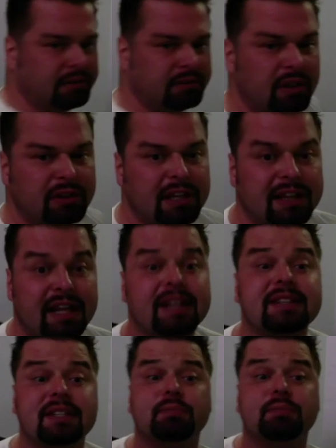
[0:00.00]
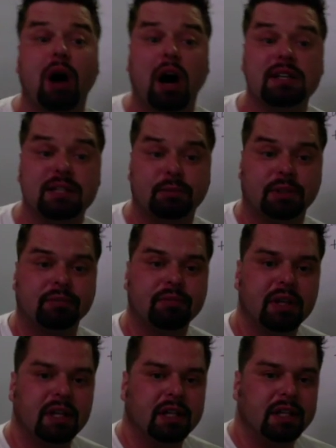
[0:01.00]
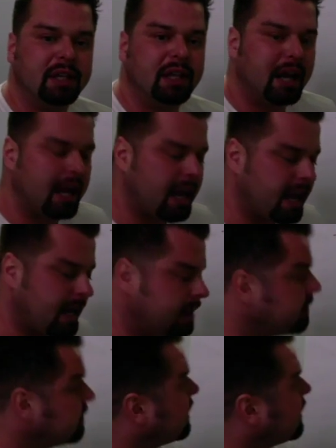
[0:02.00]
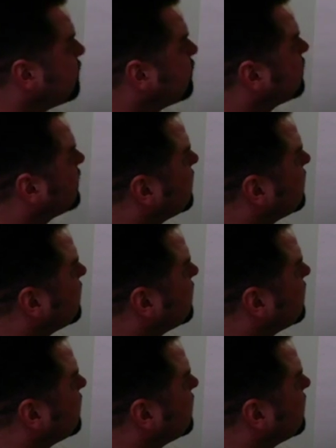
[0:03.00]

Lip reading: Do you think that this is possible? And I